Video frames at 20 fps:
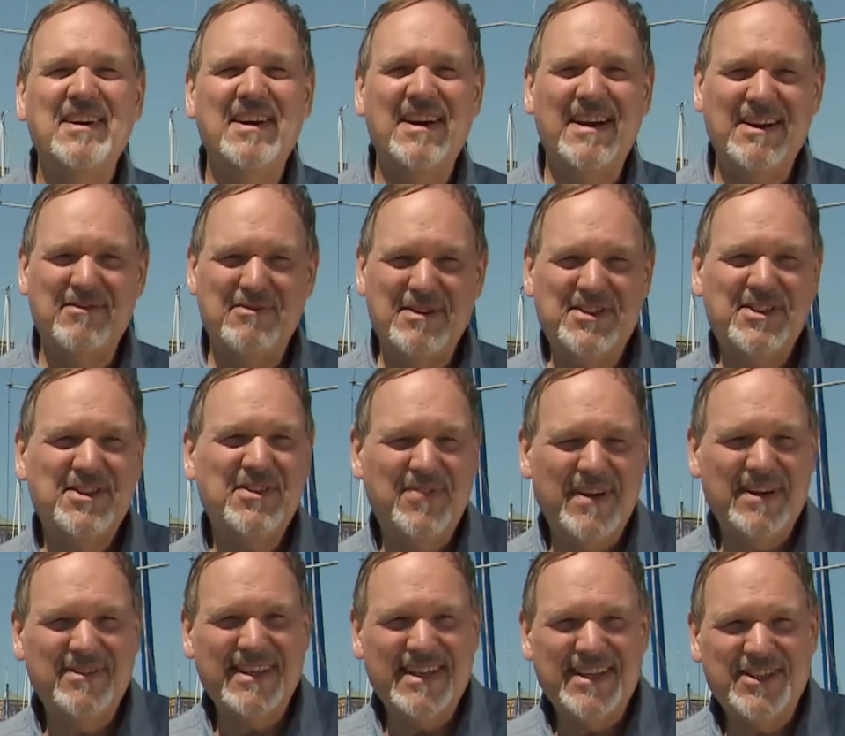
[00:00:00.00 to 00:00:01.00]
I wish the
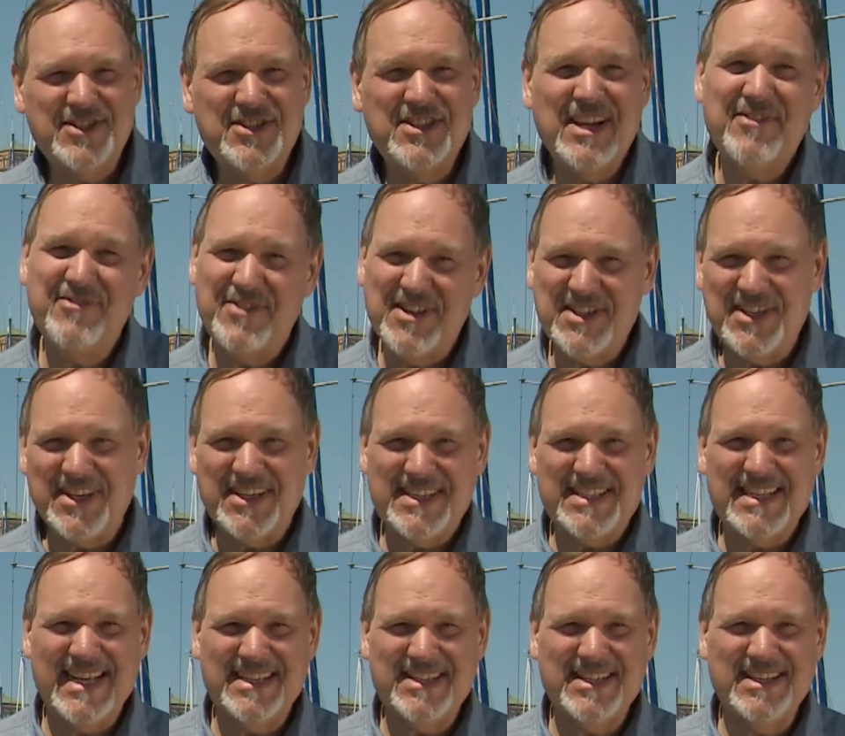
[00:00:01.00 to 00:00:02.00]
foundation every
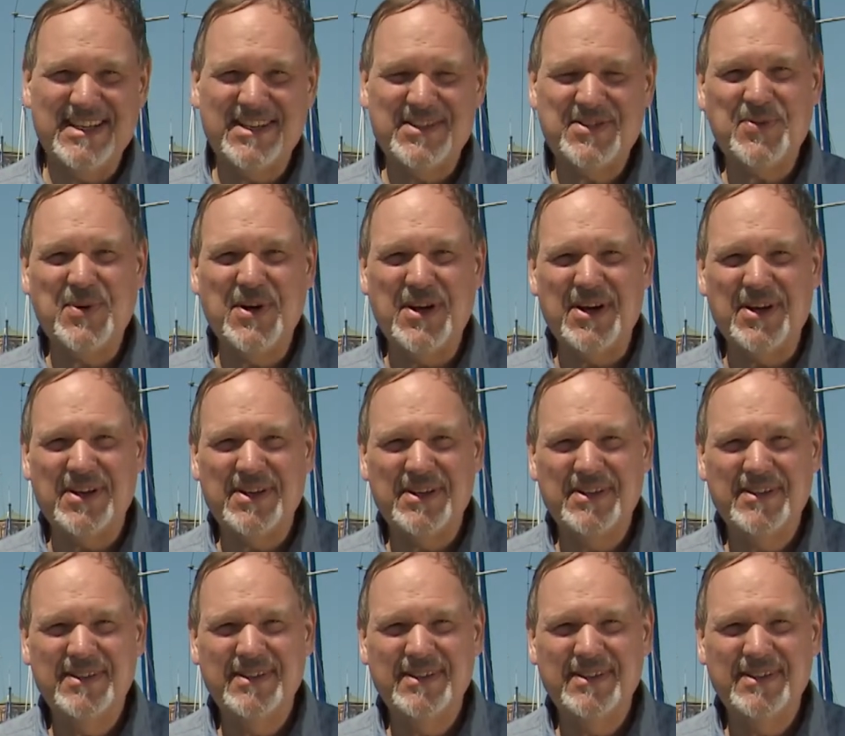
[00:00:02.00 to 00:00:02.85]
success in its work.